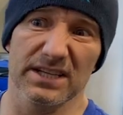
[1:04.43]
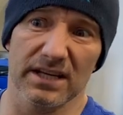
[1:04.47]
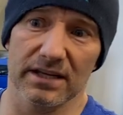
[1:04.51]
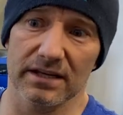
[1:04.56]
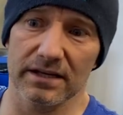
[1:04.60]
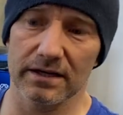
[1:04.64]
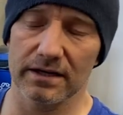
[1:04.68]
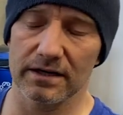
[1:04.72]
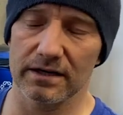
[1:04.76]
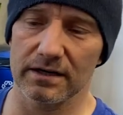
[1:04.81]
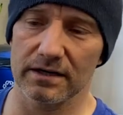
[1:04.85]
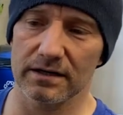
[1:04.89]
did
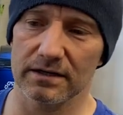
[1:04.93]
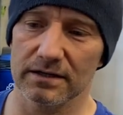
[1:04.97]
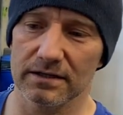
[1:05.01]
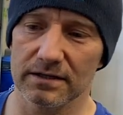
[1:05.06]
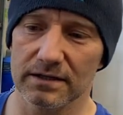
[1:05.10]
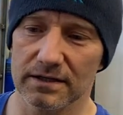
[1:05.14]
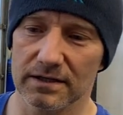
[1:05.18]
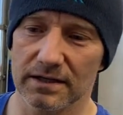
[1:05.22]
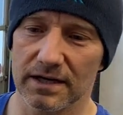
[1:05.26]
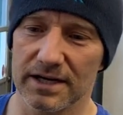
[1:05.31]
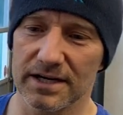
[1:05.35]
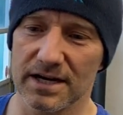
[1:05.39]

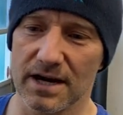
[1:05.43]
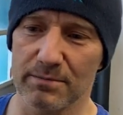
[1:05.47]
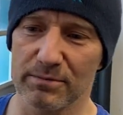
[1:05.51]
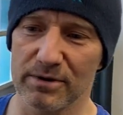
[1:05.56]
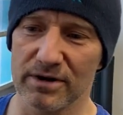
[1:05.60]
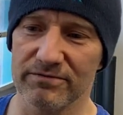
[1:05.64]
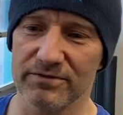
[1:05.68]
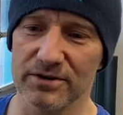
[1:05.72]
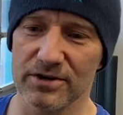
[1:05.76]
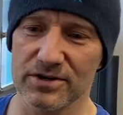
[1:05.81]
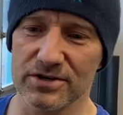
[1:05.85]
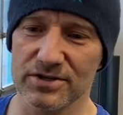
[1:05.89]
hear a number
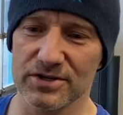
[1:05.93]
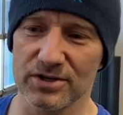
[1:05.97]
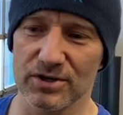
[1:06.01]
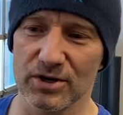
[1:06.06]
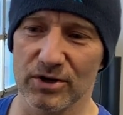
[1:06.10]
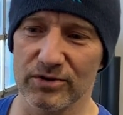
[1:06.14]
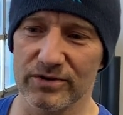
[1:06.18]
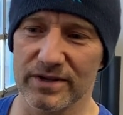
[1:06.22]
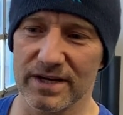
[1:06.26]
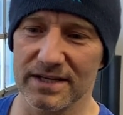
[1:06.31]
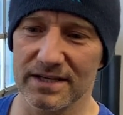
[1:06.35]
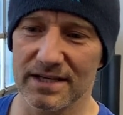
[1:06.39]
of years
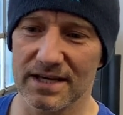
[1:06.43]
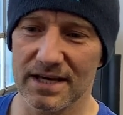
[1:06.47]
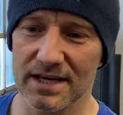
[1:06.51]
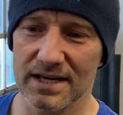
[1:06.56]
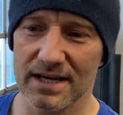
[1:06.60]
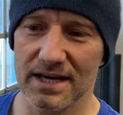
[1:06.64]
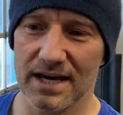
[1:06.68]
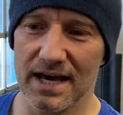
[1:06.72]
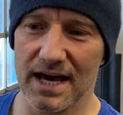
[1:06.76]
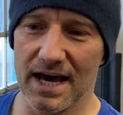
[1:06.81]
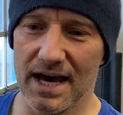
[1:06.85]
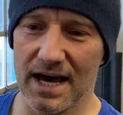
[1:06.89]
ago that,
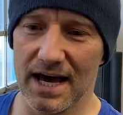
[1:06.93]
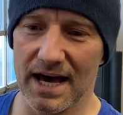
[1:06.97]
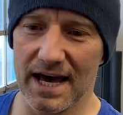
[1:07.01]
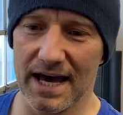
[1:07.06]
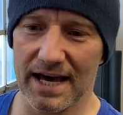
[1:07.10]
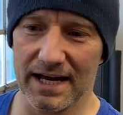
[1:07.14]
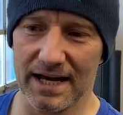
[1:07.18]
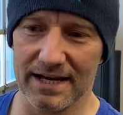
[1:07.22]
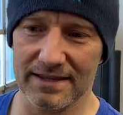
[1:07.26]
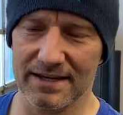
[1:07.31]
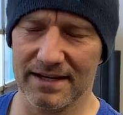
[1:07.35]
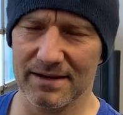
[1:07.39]

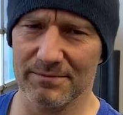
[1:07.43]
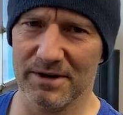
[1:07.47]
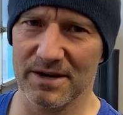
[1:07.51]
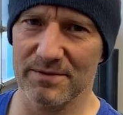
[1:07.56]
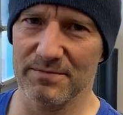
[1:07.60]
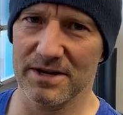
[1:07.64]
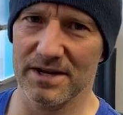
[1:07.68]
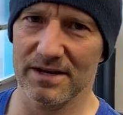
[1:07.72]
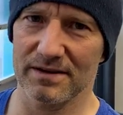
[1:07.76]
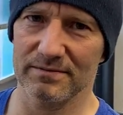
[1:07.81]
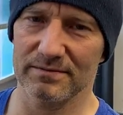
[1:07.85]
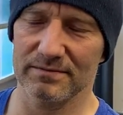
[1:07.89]
I think it might
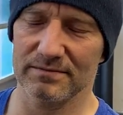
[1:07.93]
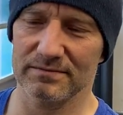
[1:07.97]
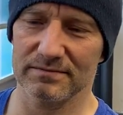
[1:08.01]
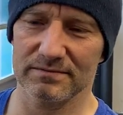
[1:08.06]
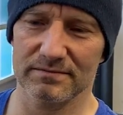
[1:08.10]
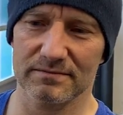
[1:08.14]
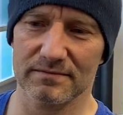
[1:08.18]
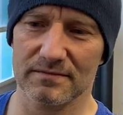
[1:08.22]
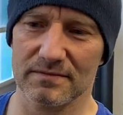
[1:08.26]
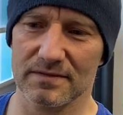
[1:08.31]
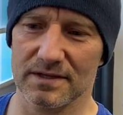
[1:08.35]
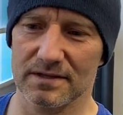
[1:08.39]
have been
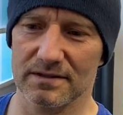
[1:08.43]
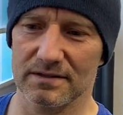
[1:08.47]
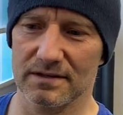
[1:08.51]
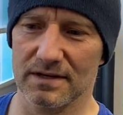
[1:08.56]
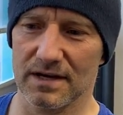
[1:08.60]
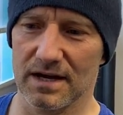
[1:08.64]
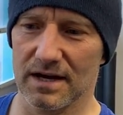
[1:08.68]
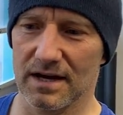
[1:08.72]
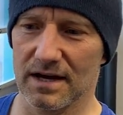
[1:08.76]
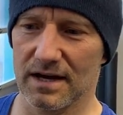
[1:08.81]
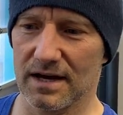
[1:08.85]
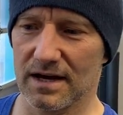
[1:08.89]

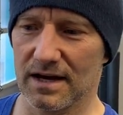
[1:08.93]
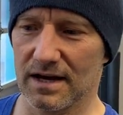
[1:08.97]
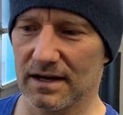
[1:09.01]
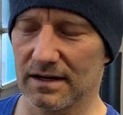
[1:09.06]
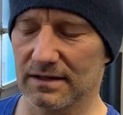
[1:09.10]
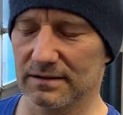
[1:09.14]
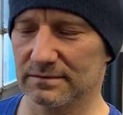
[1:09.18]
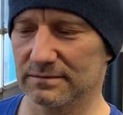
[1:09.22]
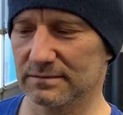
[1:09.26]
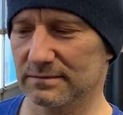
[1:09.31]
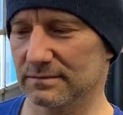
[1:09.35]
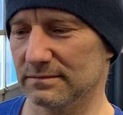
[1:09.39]

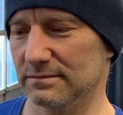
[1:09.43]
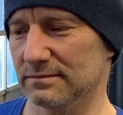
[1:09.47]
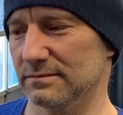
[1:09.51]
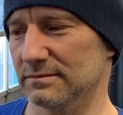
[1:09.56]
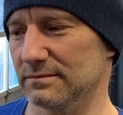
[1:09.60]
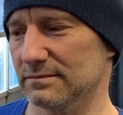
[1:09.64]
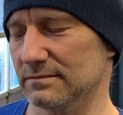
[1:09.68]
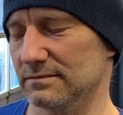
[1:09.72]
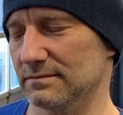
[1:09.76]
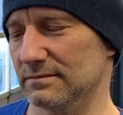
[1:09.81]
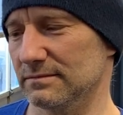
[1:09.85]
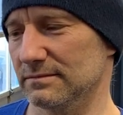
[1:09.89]
a
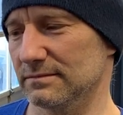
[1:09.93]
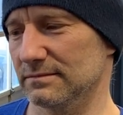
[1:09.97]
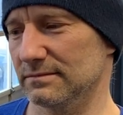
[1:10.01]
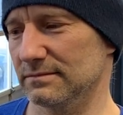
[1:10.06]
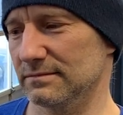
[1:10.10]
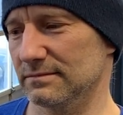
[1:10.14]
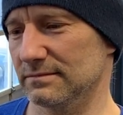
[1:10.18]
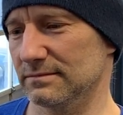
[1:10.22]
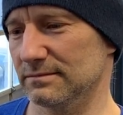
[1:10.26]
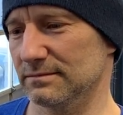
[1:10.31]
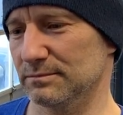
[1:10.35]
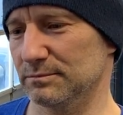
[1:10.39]

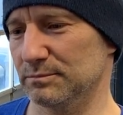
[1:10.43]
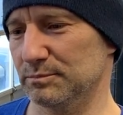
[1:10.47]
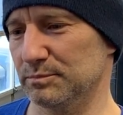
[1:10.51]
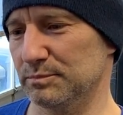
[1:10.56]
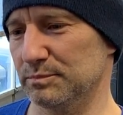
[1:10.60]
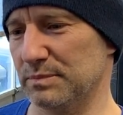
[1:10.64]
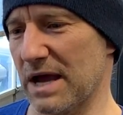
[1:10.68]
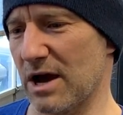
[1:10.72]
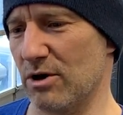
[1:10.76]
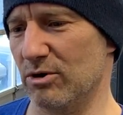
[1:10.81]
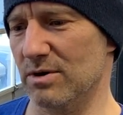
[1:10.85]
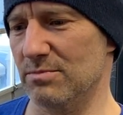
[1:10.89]

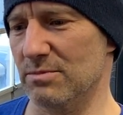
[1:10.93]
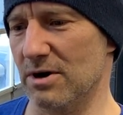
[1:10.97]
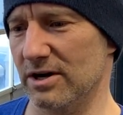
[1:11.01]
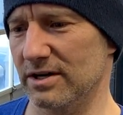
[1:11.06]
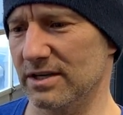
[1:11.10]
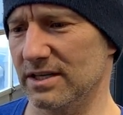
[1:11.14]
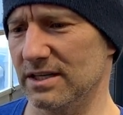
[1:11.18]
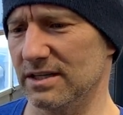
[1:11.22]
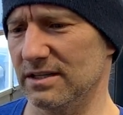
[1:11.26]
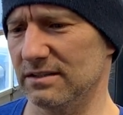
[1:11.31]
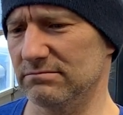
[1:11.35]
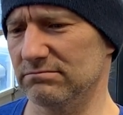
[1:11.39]
Power
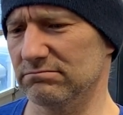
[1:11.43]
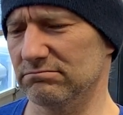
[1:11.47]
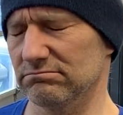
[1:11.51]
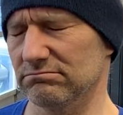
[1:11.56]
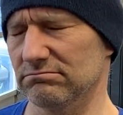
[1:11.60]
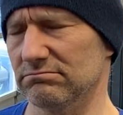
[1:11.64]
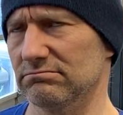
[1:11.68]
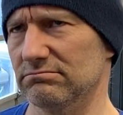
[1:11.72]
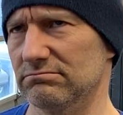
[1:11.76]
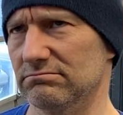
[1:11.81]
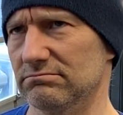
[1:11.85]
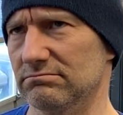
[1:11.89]
Monkey
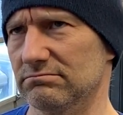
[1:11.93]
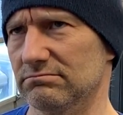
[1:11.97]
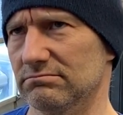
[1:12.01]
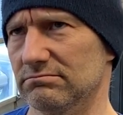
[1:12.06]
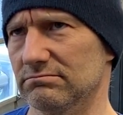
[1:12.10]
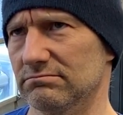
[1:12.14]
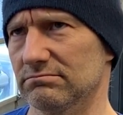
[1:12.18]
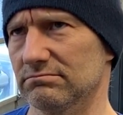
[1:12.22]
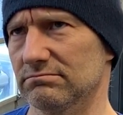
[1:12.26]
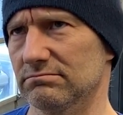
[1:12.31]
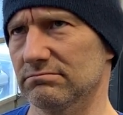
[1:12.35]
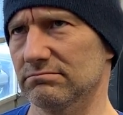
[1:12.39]

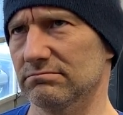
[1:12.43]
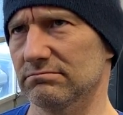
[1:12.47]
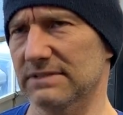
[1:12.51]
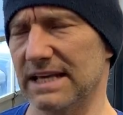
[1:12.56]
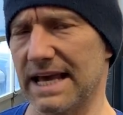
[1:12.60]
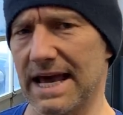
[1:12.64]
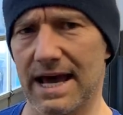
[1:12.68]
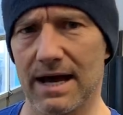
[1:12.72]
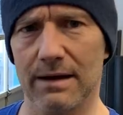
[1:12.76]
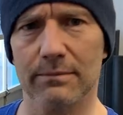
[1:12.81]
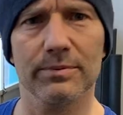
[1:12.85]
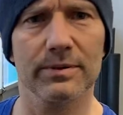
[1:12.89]

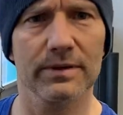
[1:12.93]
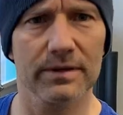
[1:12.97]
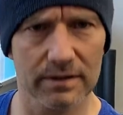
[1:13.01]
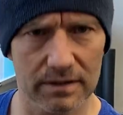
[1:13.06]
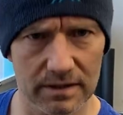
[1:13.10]
camp,